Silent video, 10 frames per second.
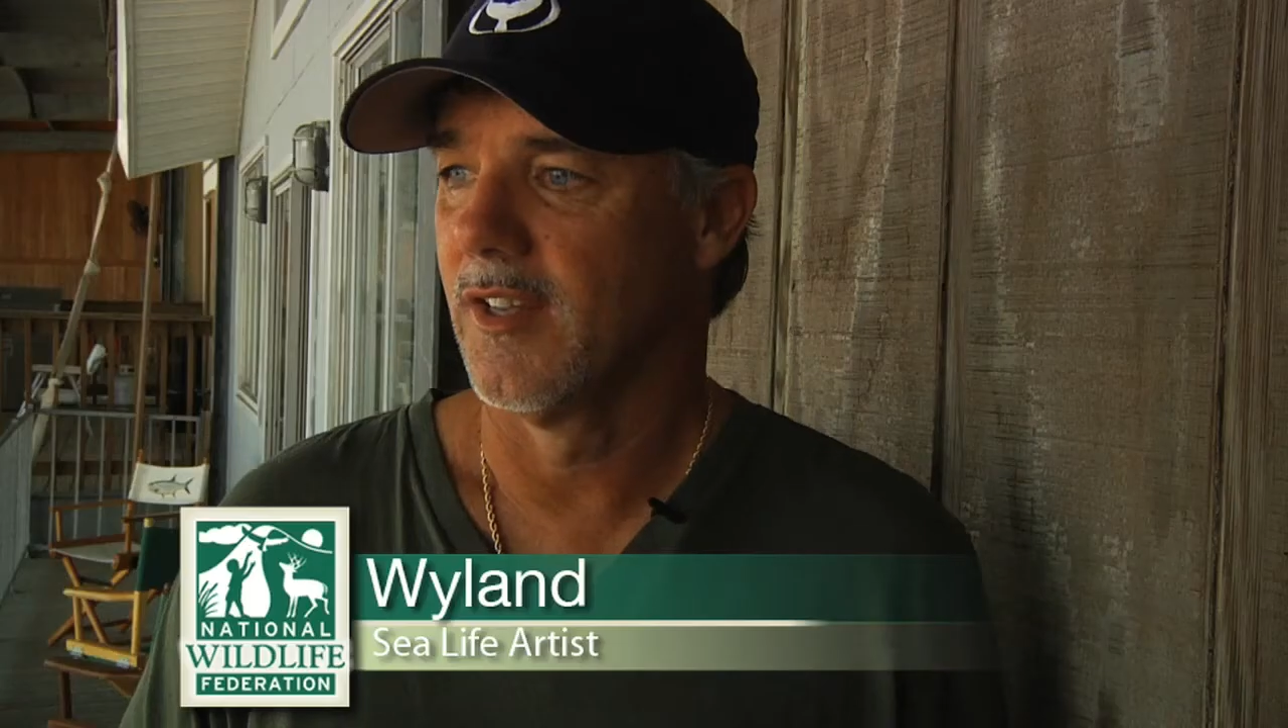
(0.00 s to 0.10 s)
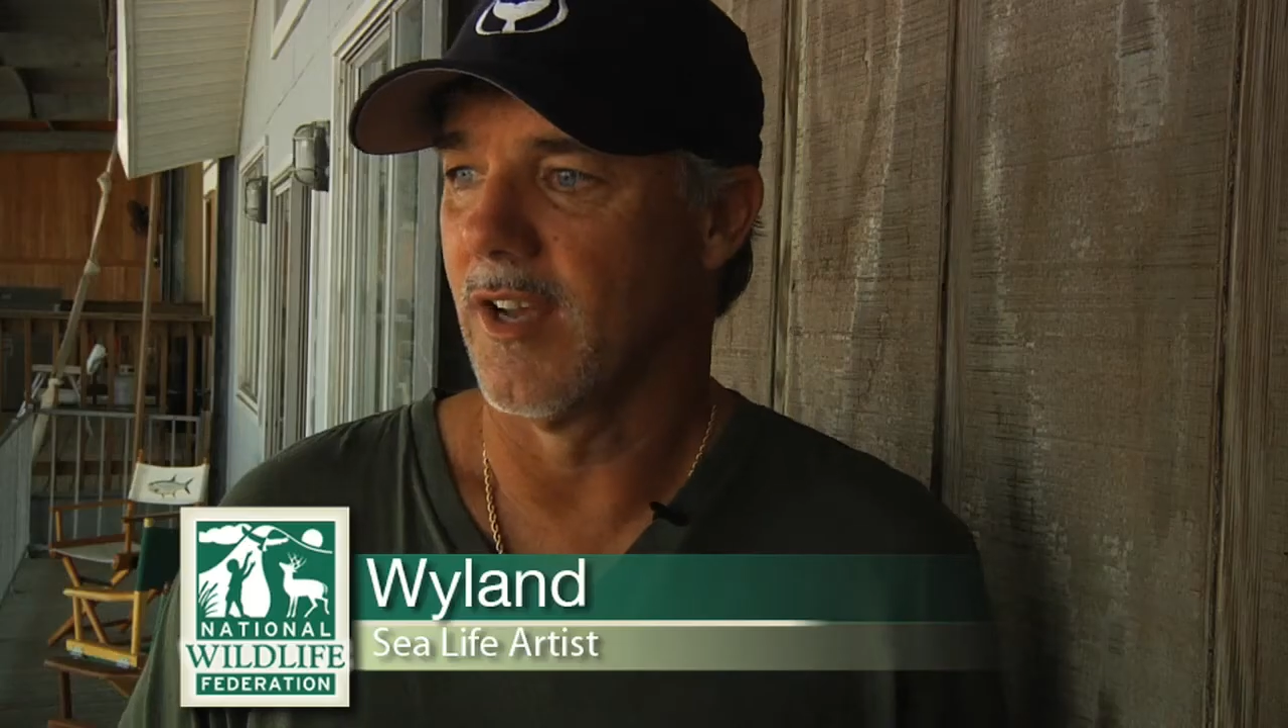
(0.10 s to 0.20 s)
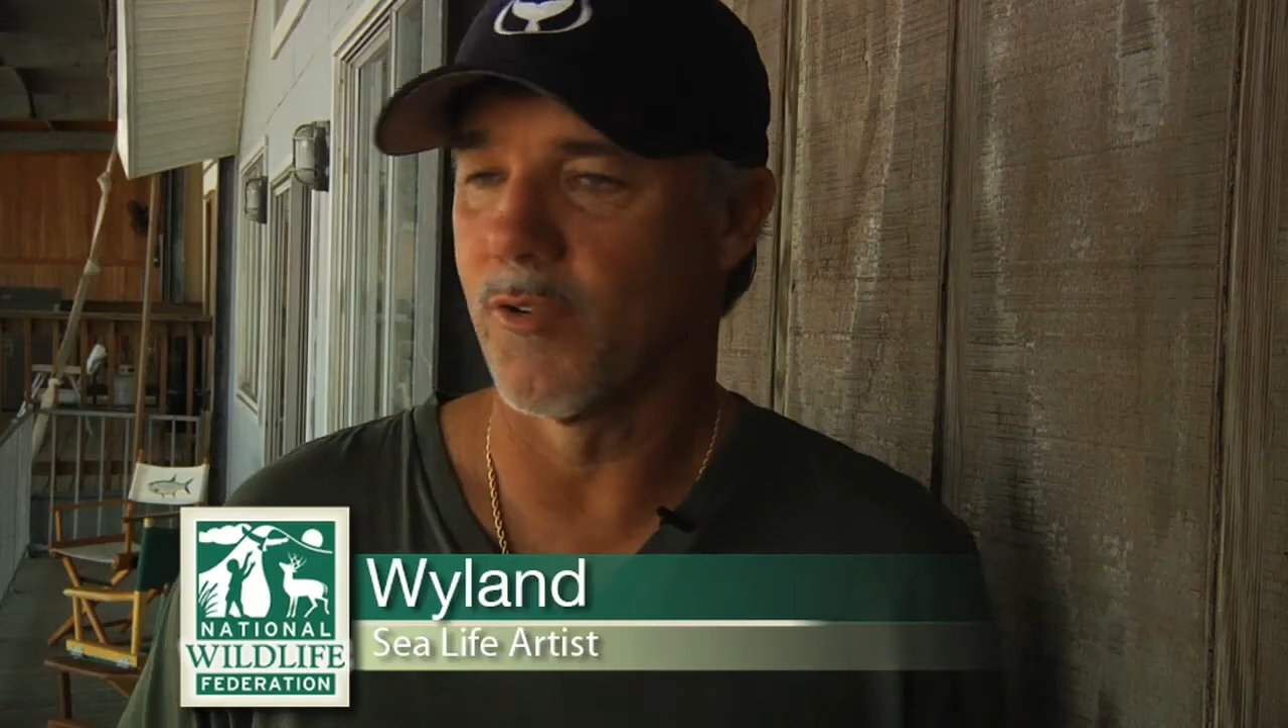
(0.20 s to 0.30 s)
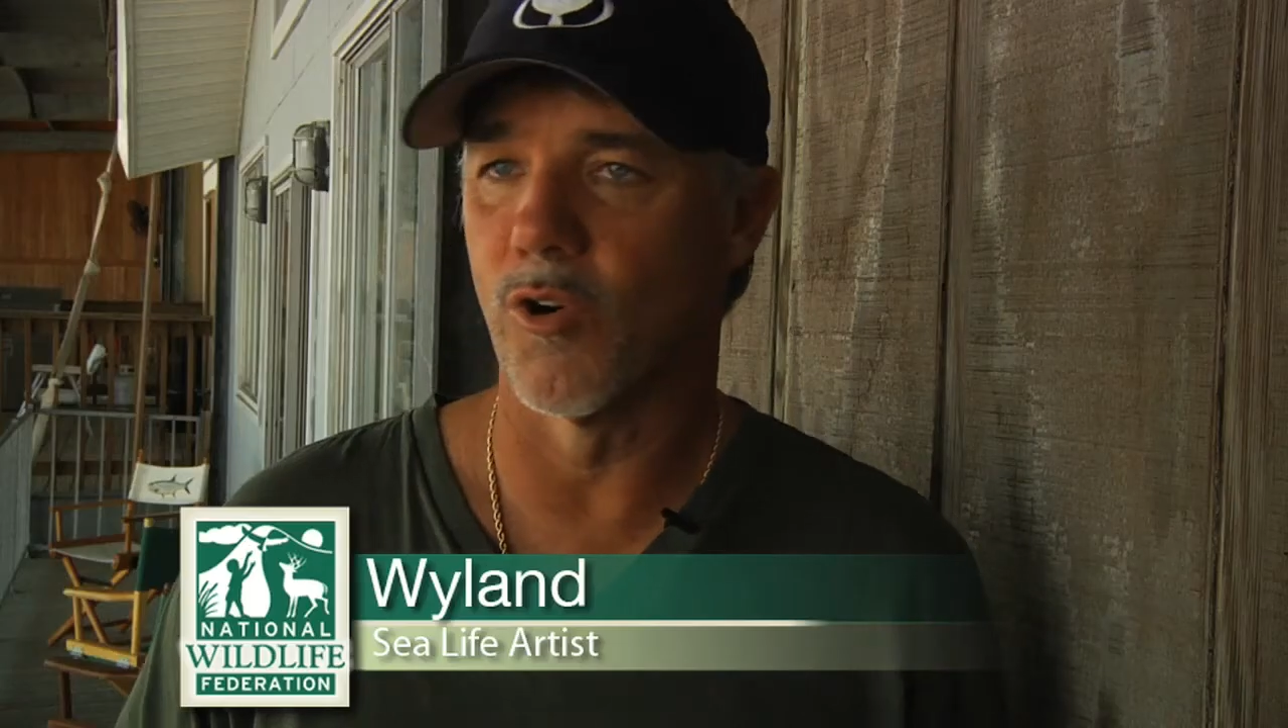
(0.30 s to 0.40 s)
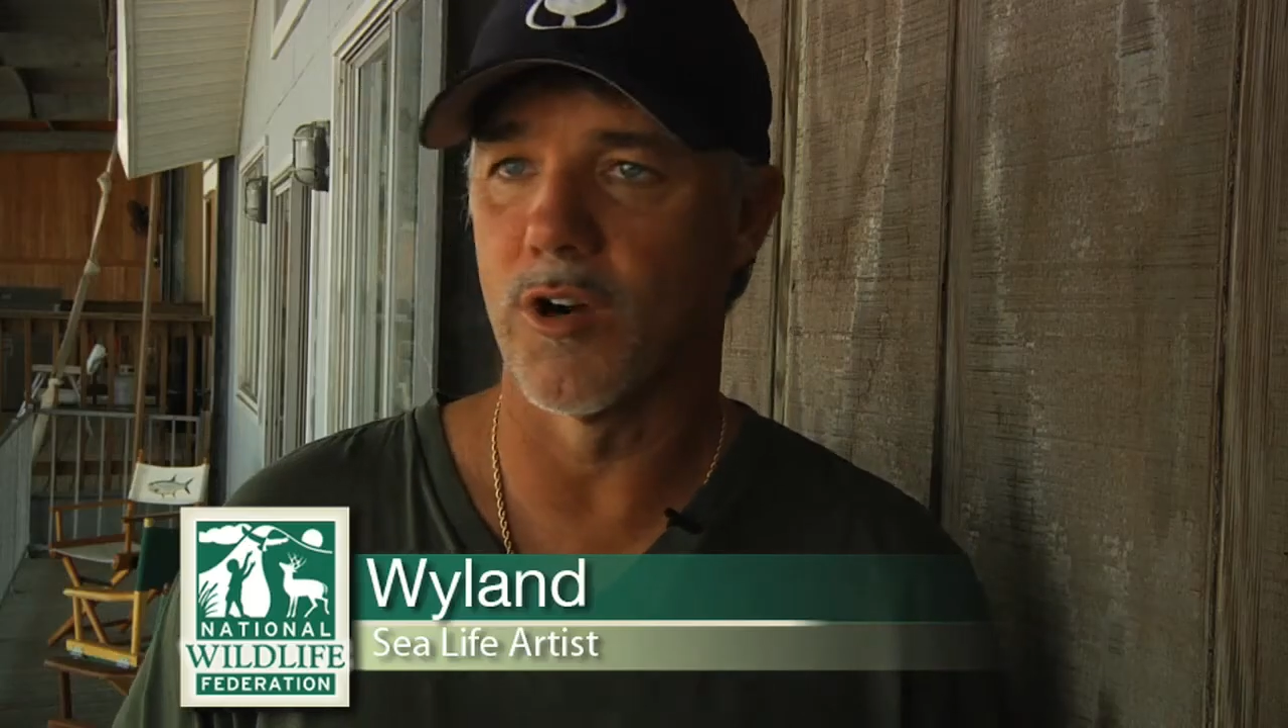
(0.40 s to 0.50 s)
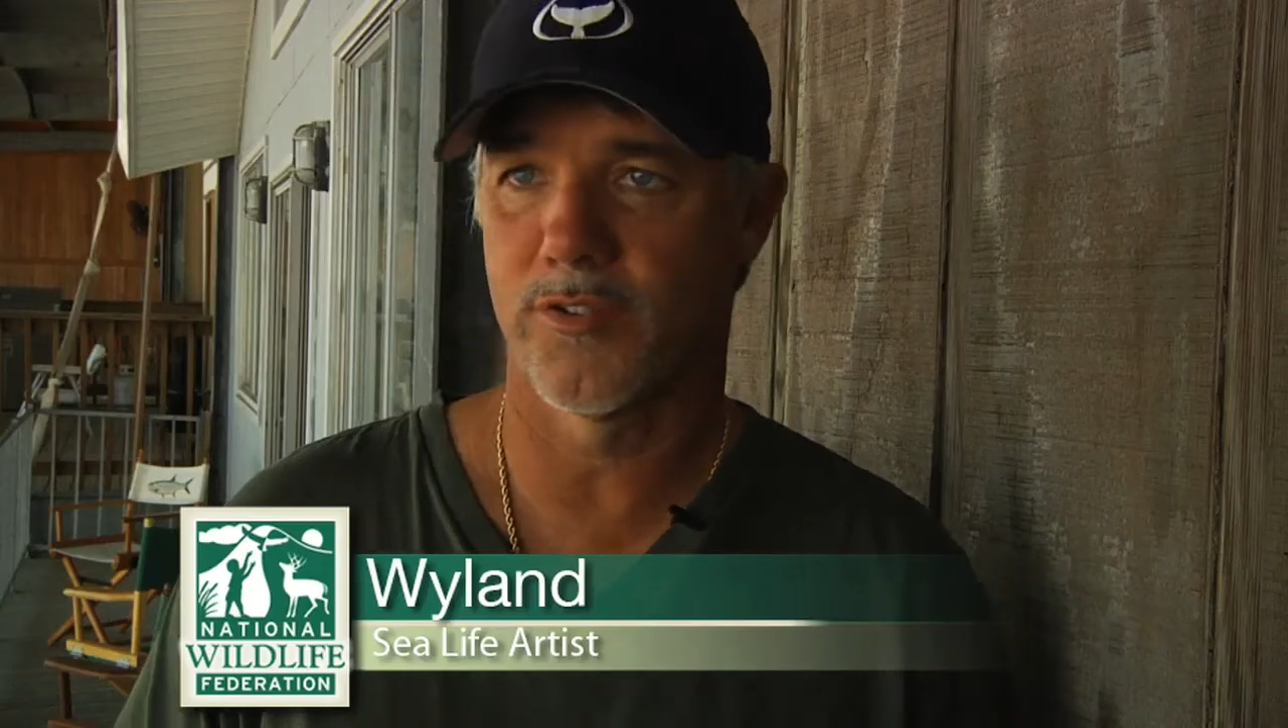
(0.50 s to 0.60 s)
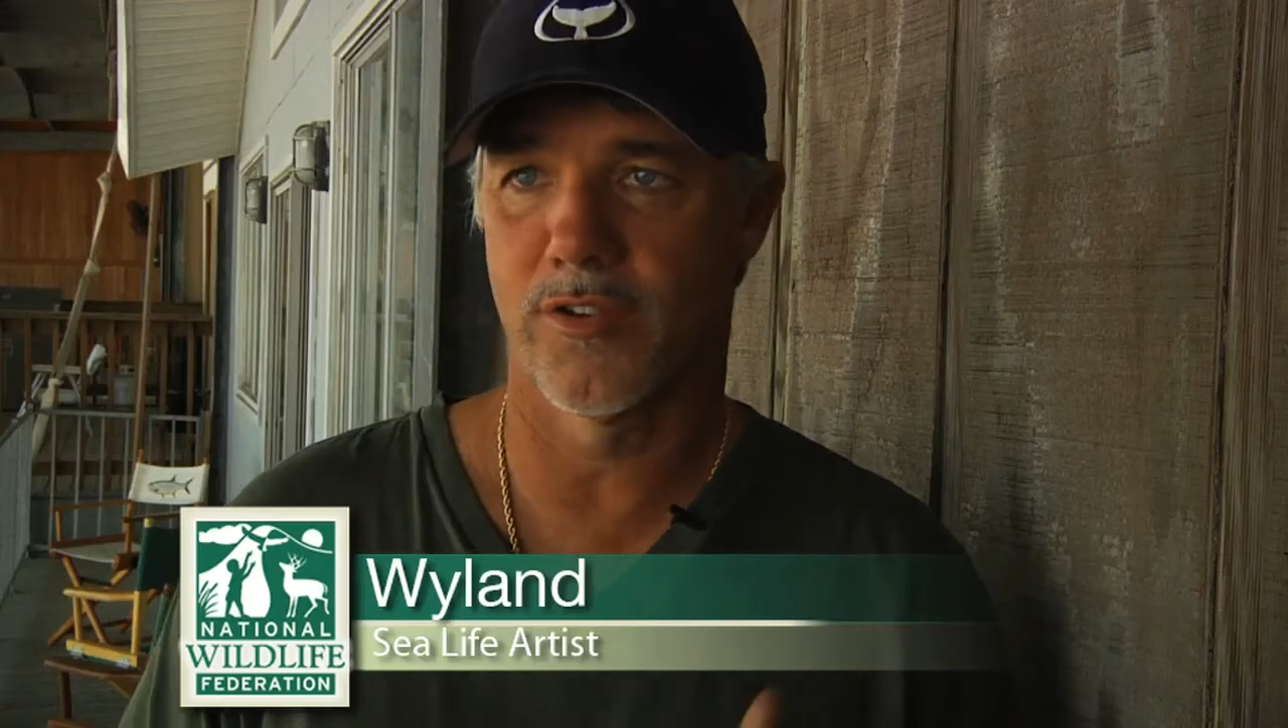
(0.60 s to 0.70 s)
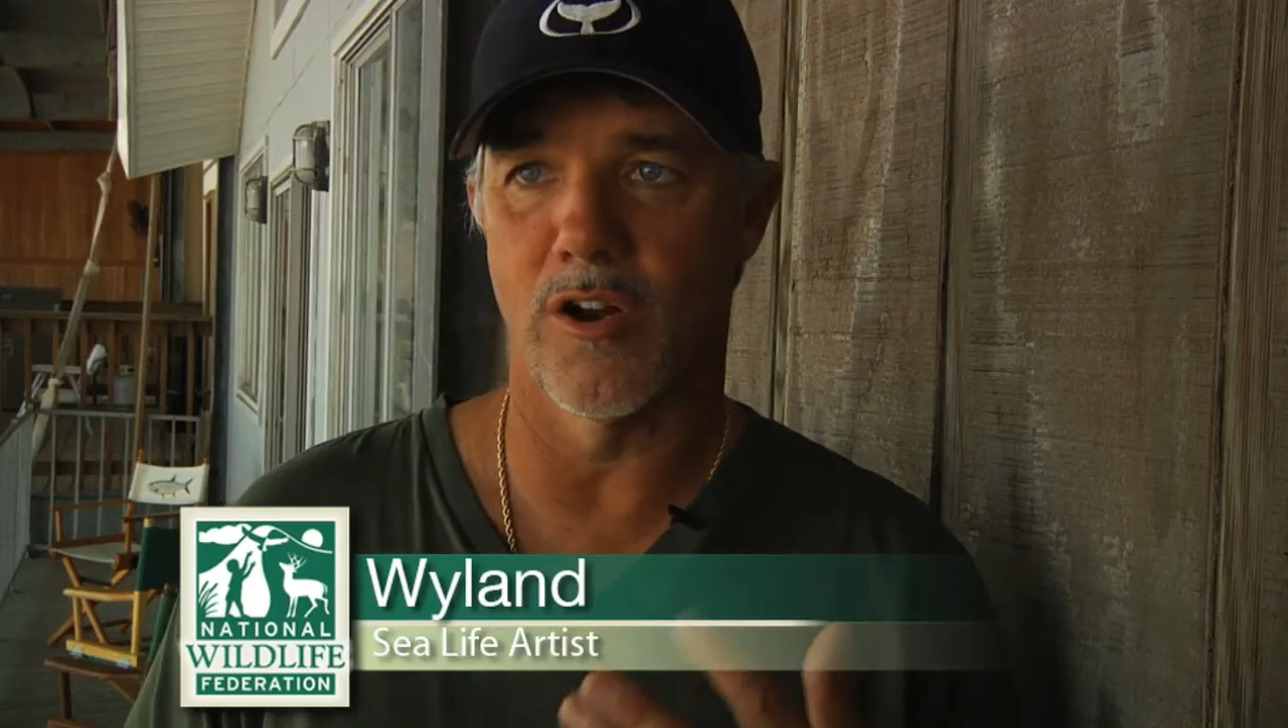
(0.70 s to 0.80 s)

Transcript: Of course,